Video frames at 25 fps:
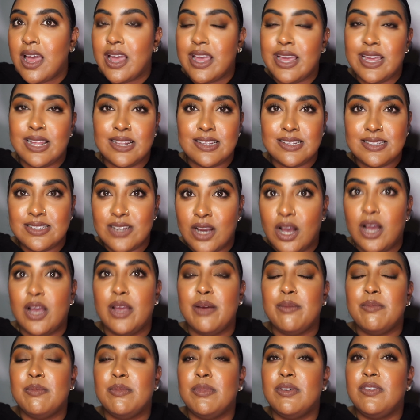it's
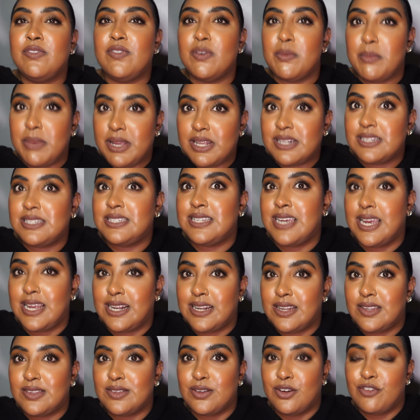time for me to take
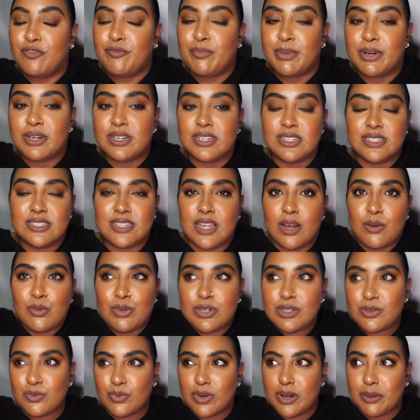this off because I
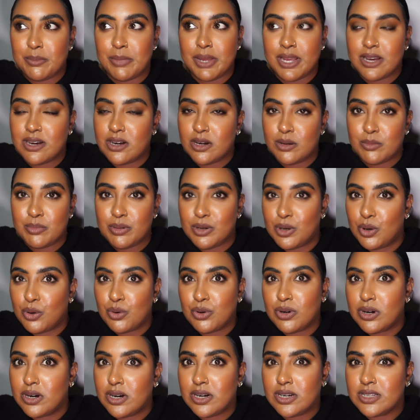wouldn't wear makeup
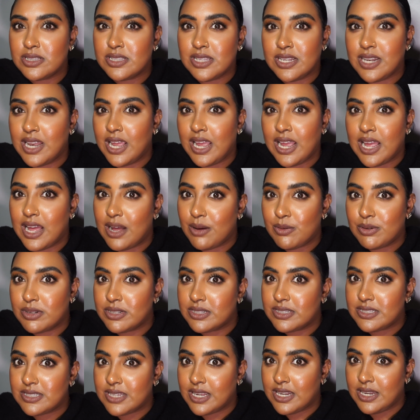longer than 8
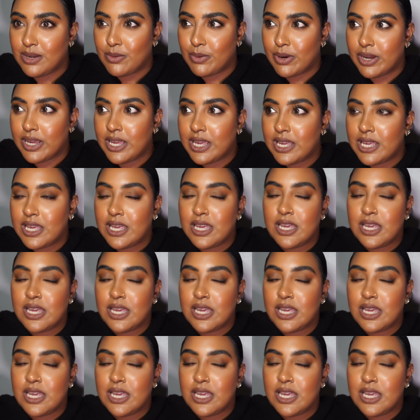hours anyway.